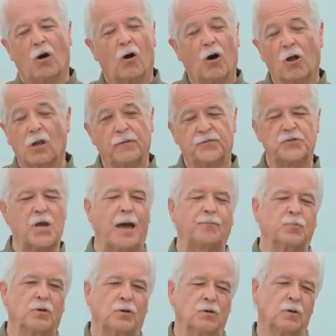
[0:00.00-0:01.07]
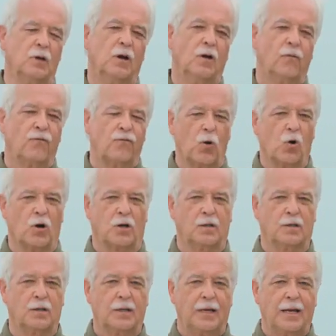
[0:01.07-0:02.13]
all of chapter 4.